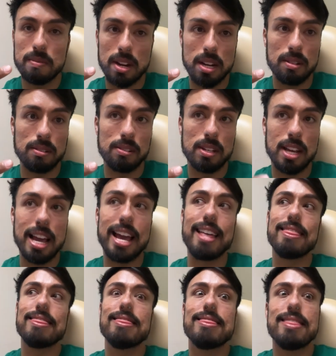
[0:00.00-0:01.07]
round
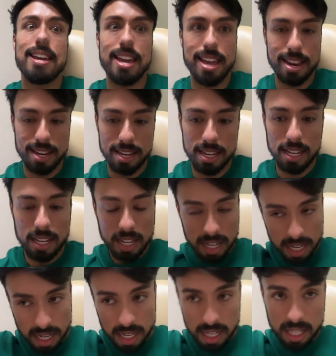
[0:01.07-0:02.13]
and then
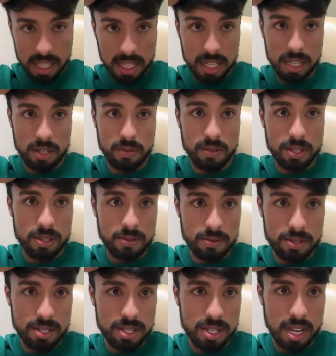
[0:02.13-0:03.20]
they're going
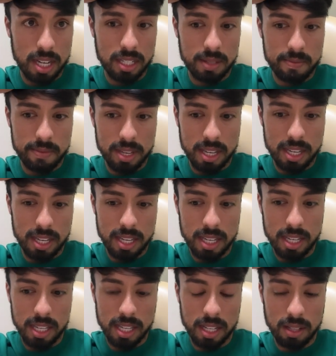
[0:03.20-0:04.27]
to inject me.
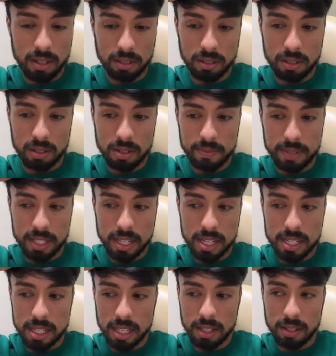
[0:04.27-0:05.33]
Y el doctor me está
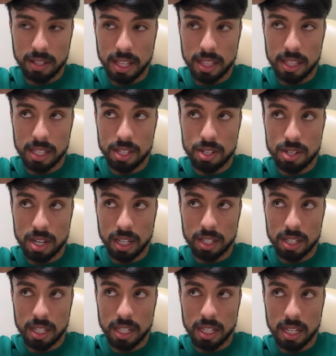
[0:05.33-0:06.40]
diciendo that the
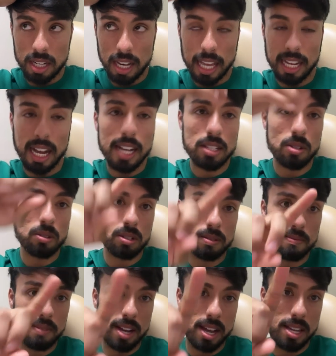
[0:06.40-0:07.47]
injection, like I told
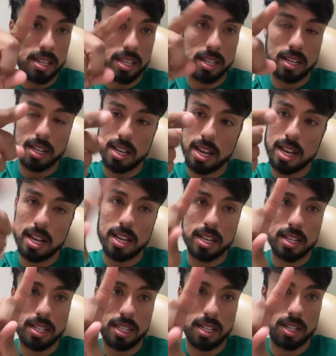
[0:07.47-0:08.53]
him I
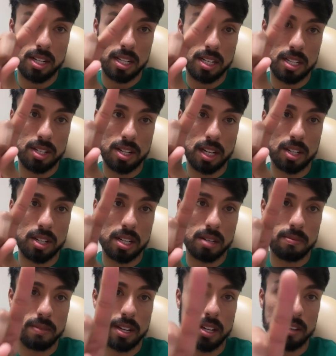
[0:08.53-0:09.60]
had an injection
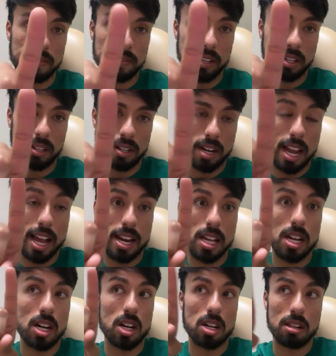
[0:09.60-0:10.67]
in my finger and
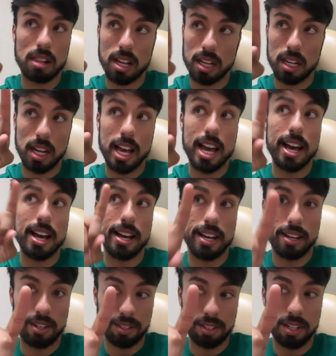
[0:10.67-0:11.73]
it hurt like
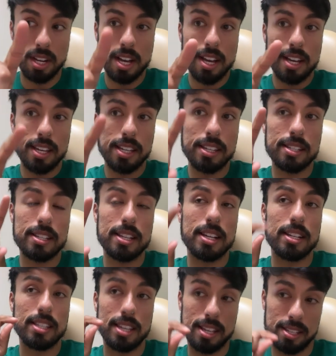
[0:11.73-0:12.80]
hell. He
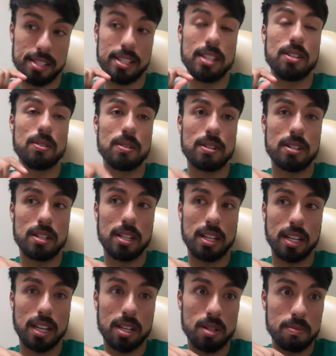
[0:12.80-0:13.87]
said, yes, they do hurt like
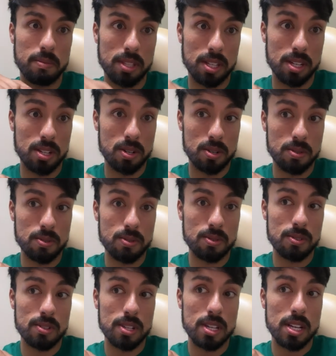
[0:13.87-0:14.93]
hell, but the nose